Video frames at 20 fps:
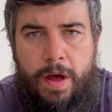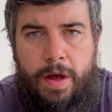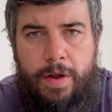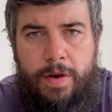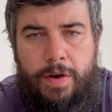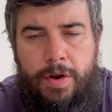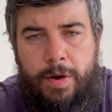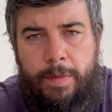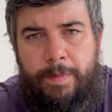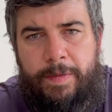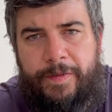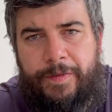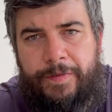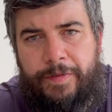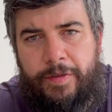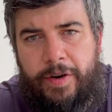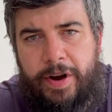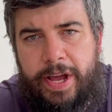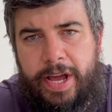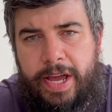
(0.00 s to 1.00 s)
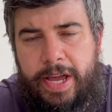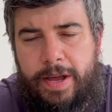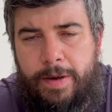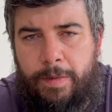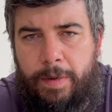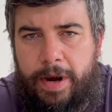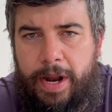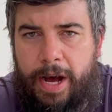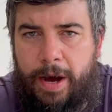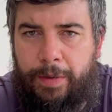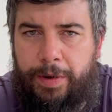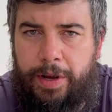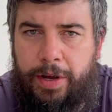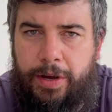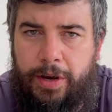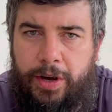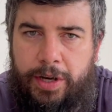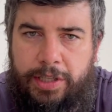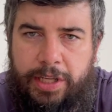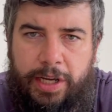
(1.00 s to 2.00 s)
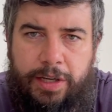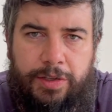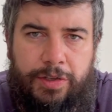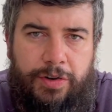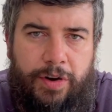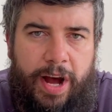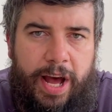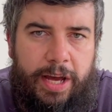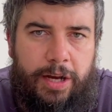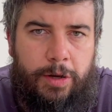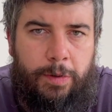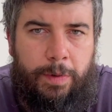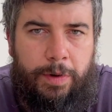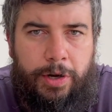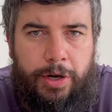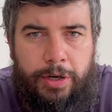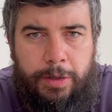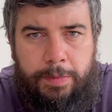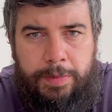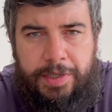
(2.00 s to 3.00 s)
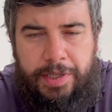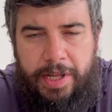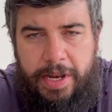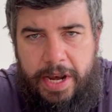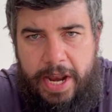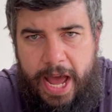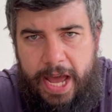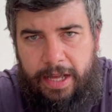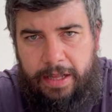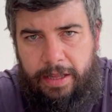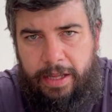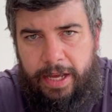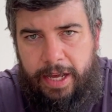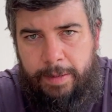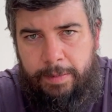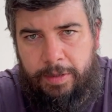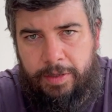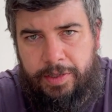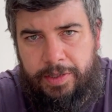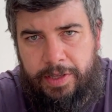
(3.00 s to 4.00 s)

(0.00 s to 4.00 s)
Number 3, we're now going to go, it's like a triangle, we're going up to the neck label.